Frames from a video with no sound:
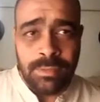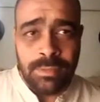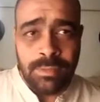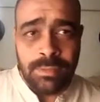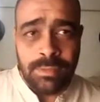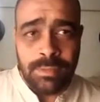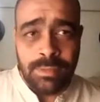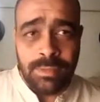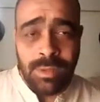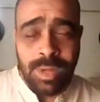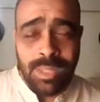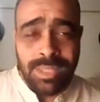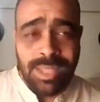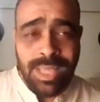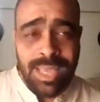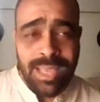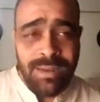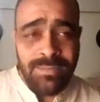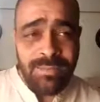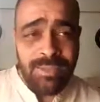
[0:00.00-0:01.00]
So at the
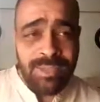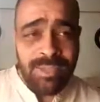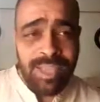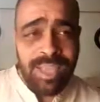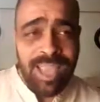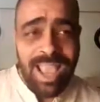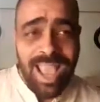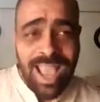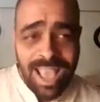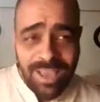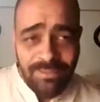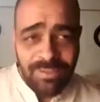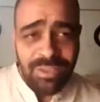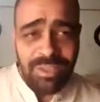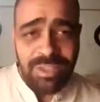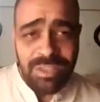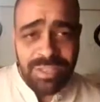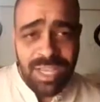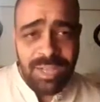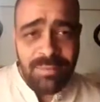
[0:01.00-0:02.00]
end of the day, having
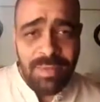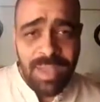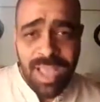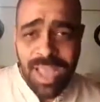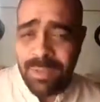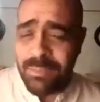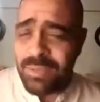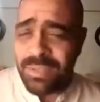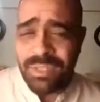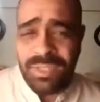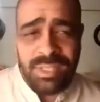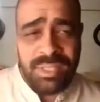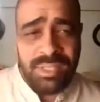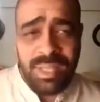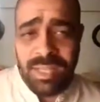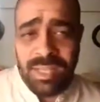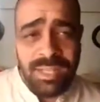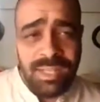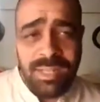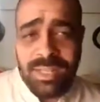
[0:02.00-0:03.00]
the same habits is
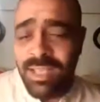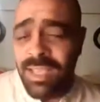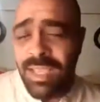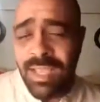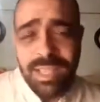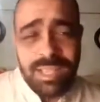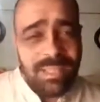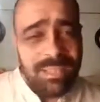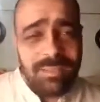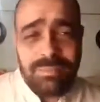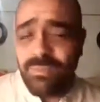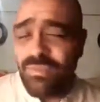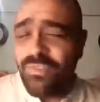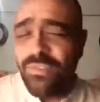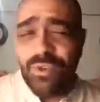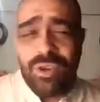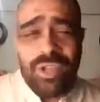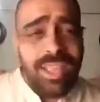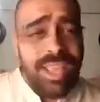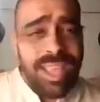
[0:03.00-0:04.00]
not going to...
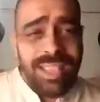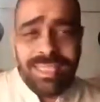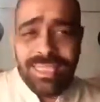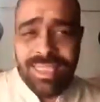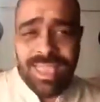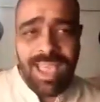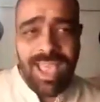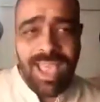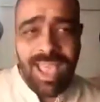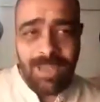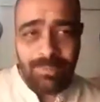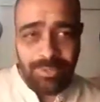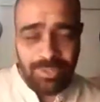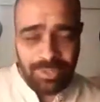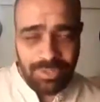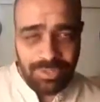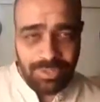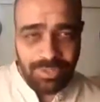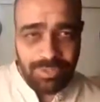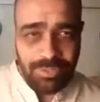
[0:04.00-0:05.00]
Forget the
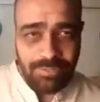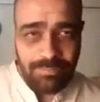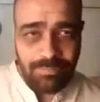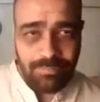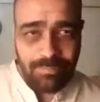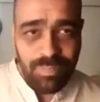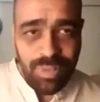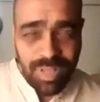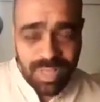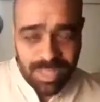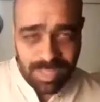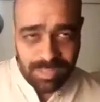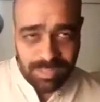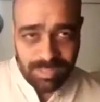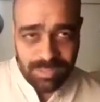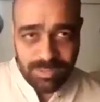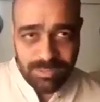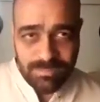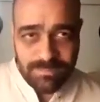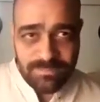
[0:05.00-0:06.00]
habits.
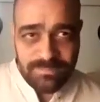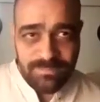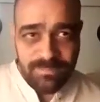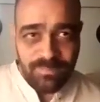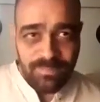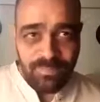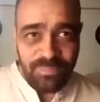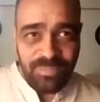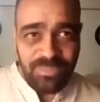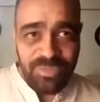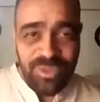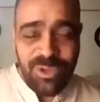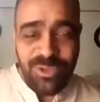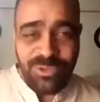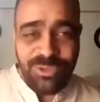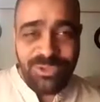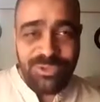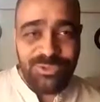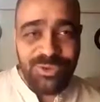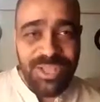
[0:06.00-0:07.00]
Please.
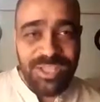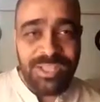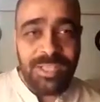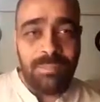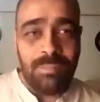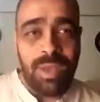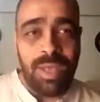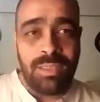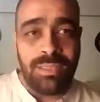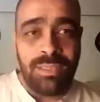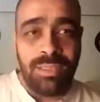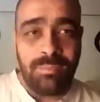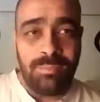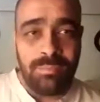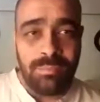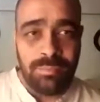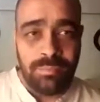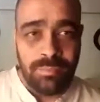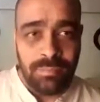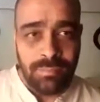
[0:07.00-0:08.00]
Don't stress about them.
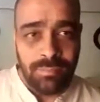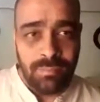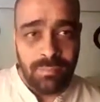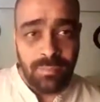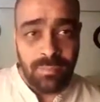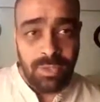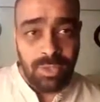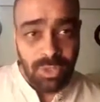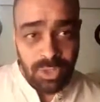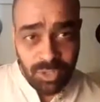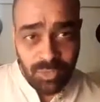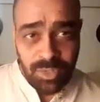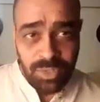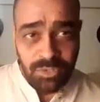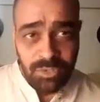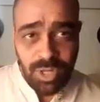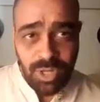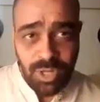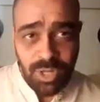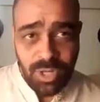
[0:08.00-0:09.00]
You're doing
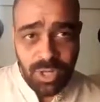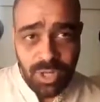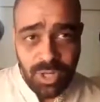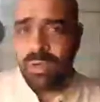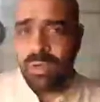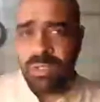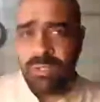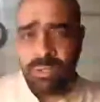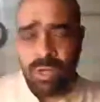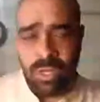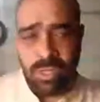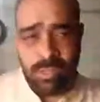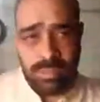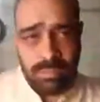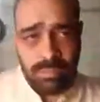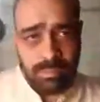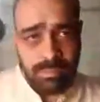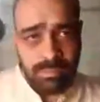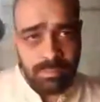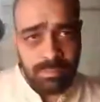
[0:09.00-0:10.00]
drugs, keep doing drugs.
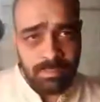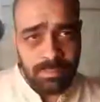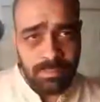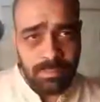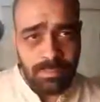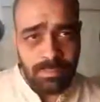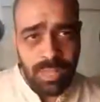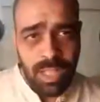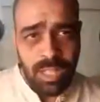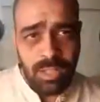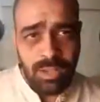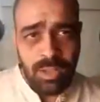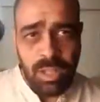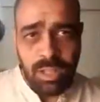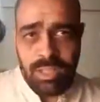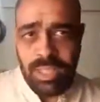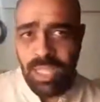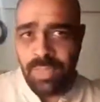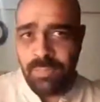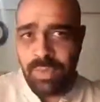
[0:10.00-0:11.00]

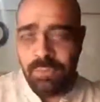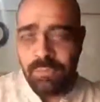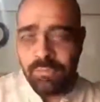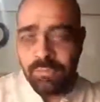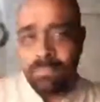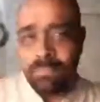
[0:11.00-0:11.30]
Alcohol, keep them.